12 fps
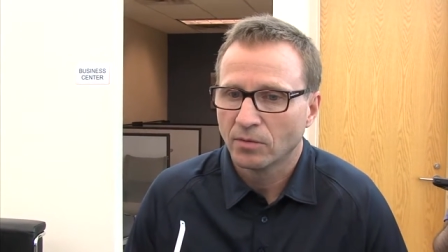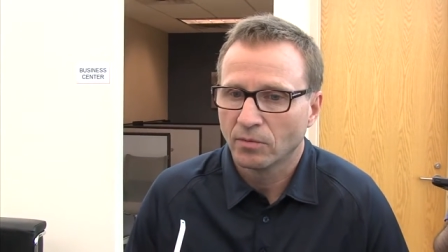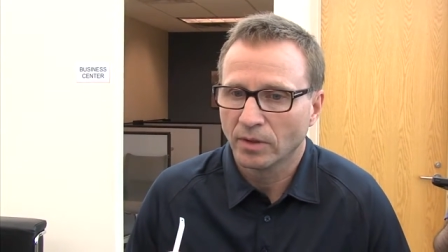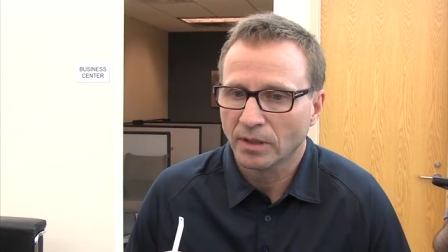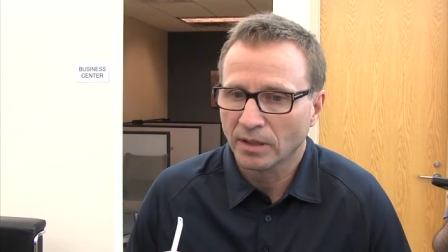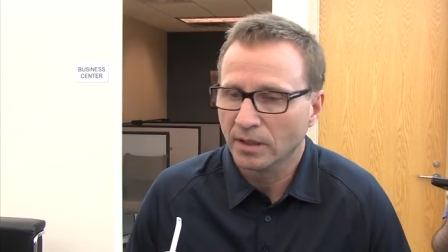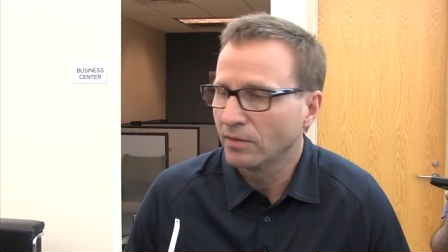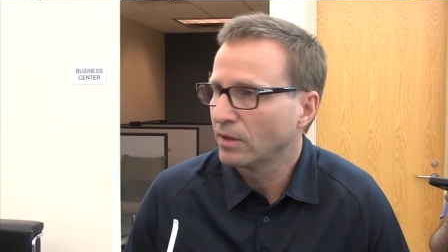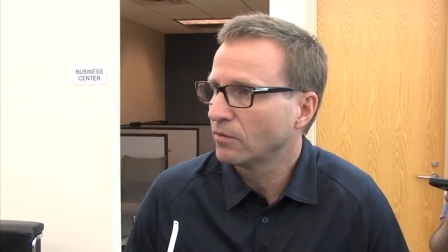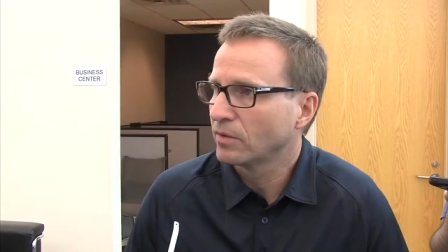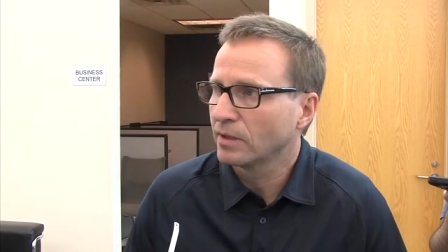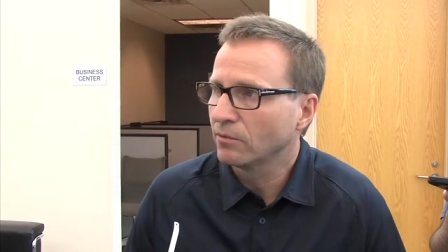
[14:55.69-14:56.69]
we're going to give
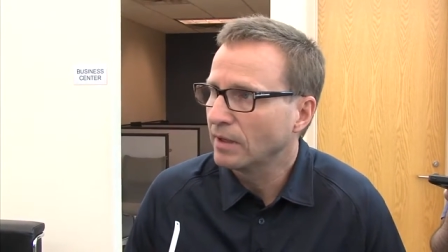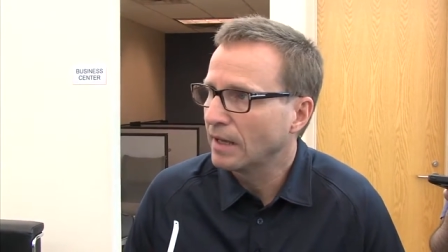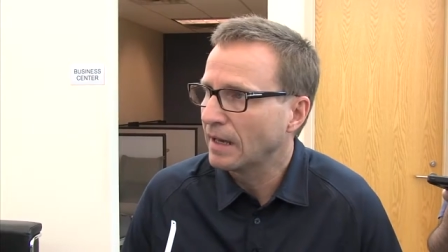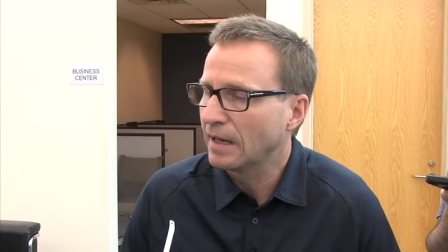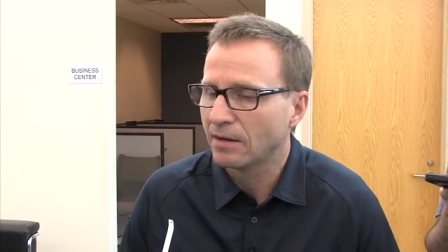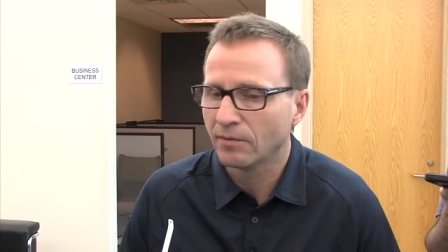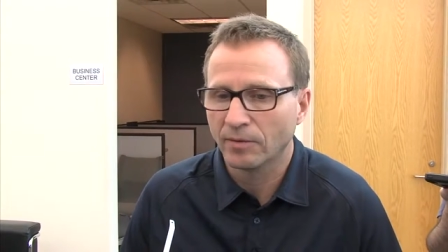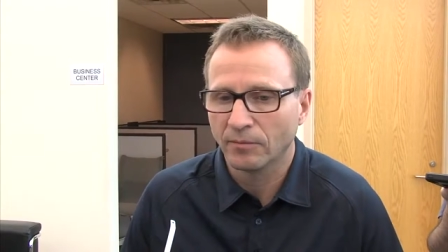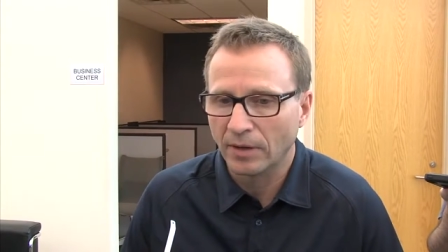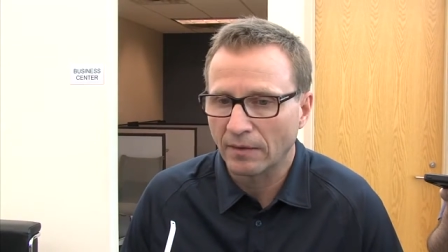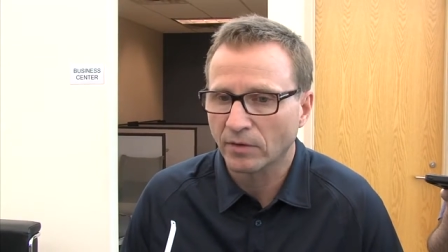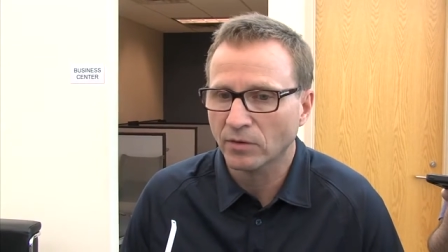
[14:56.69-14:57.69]
everything we have,
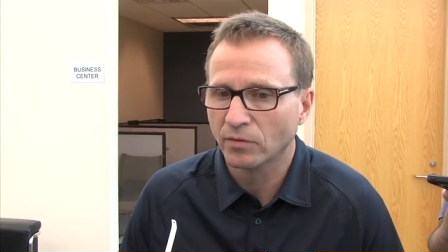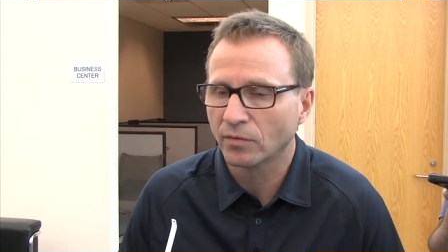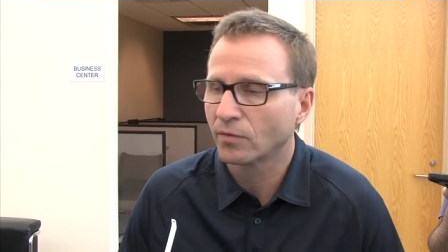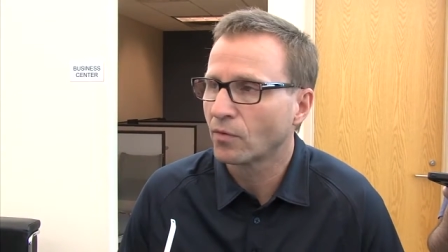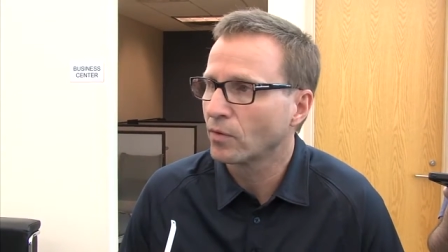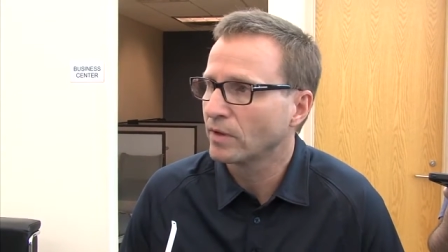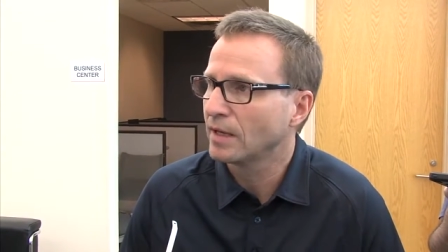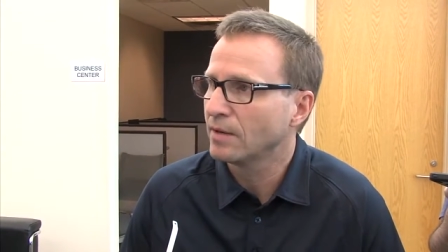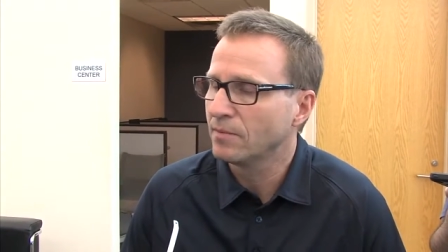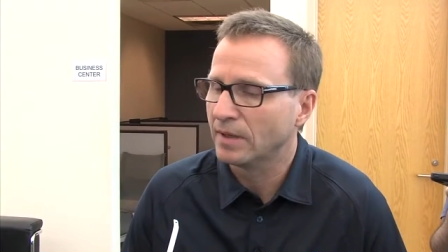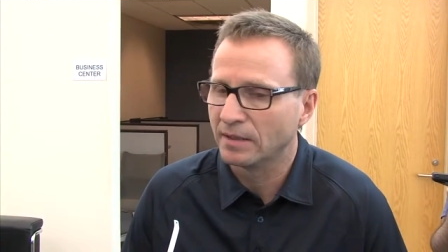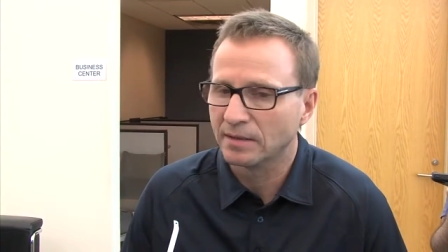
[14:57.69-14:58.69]
and we have to do it for
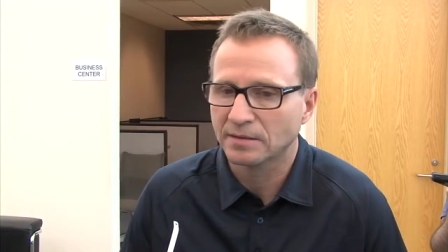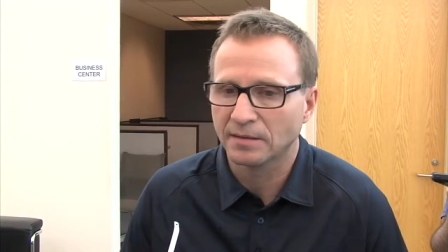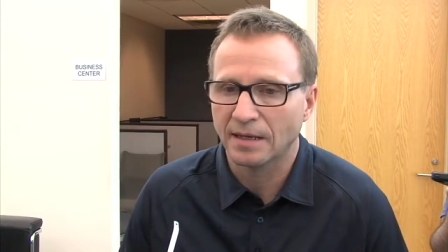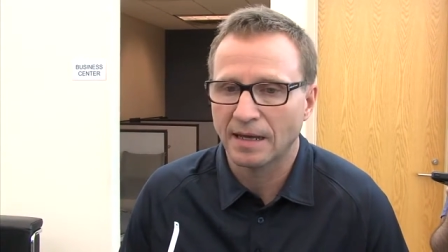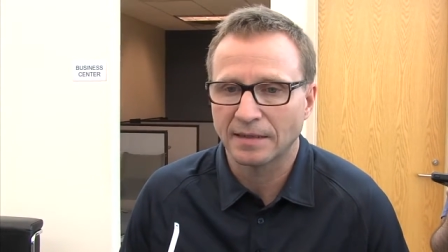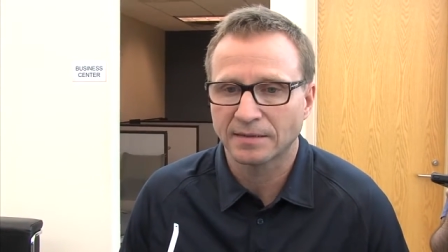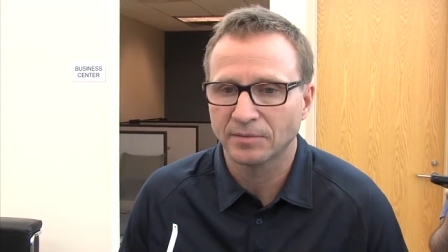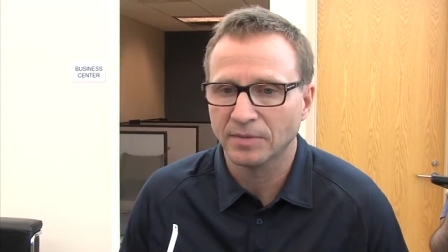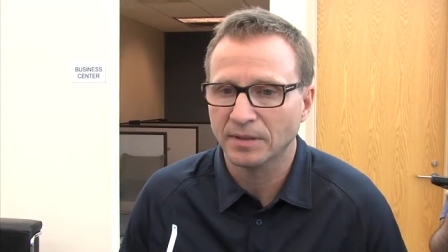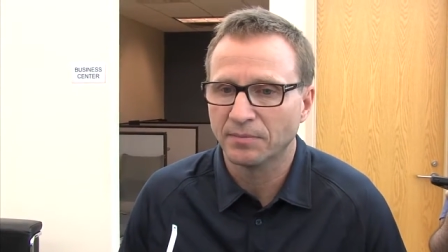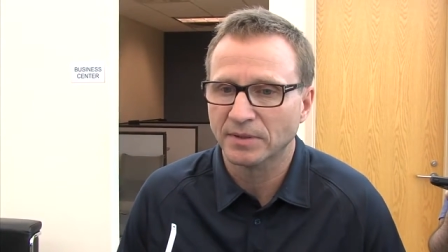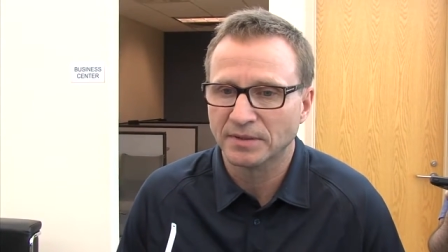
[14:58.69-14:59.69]
48 minutes, and it has to
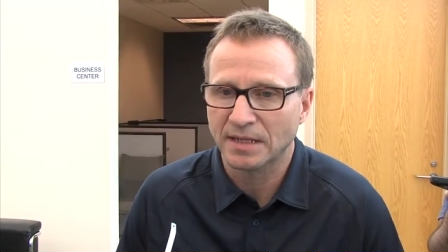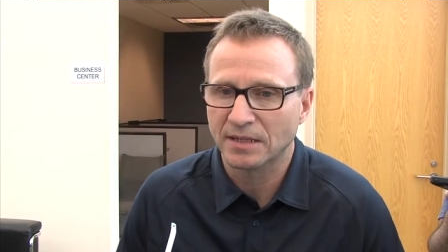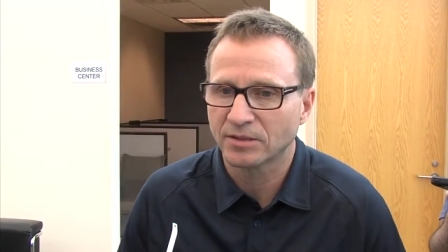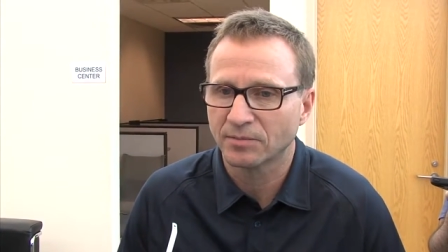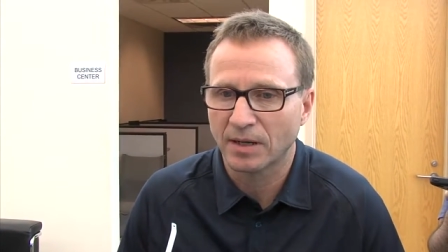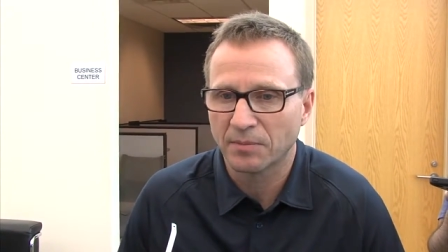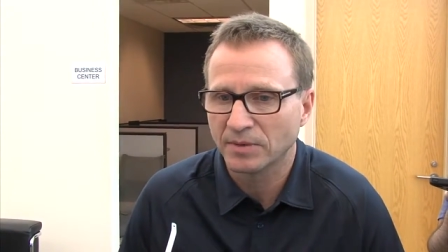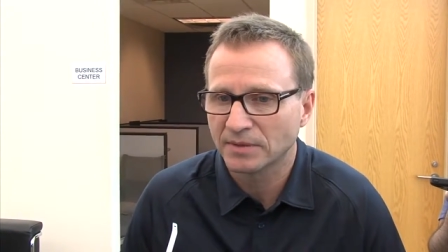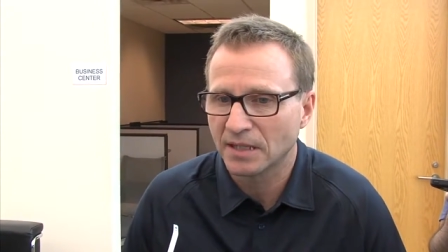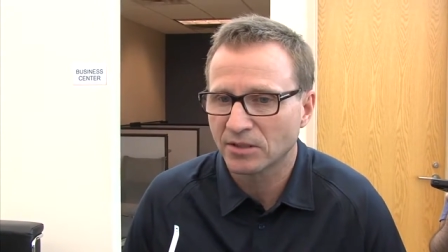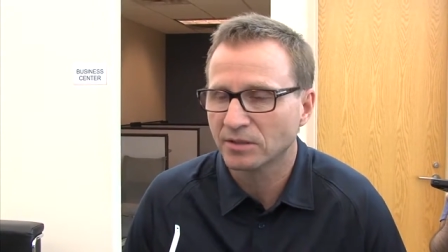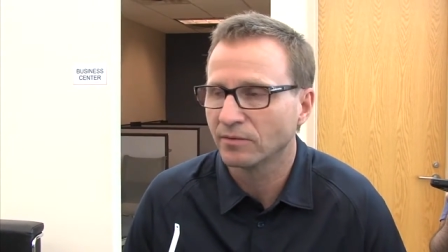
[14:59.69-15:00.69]
be possession by
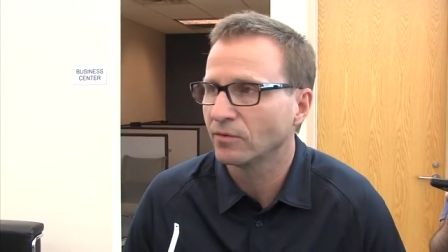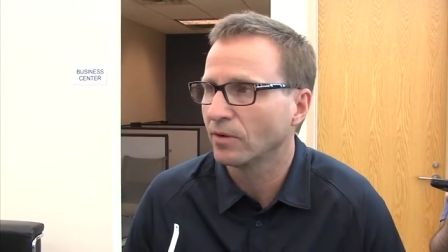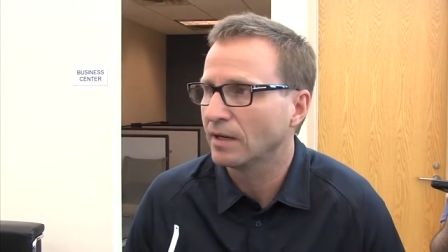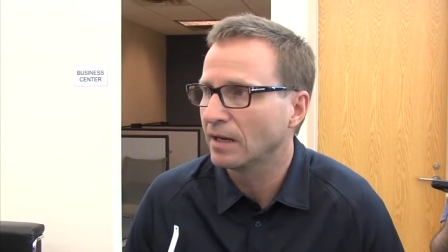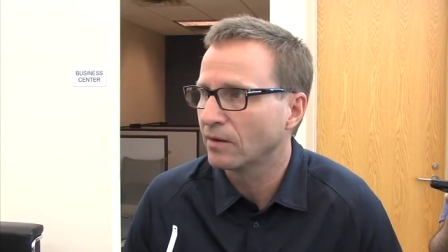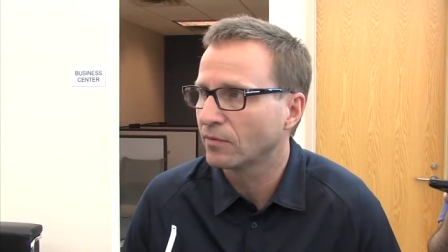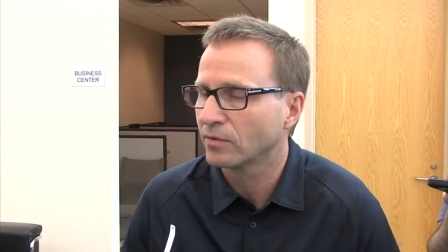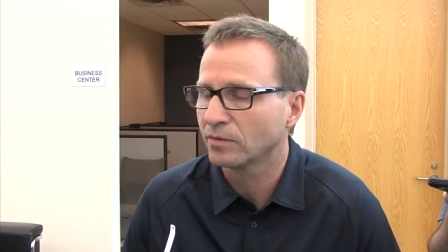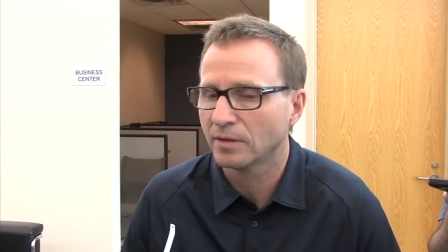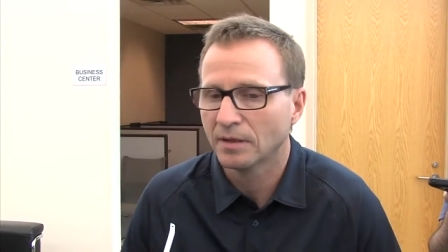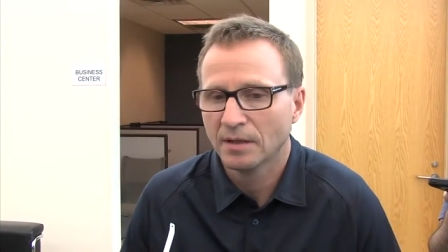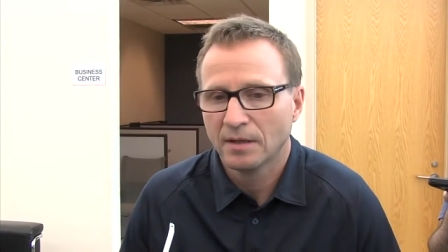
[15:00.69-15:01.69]
possession of great effort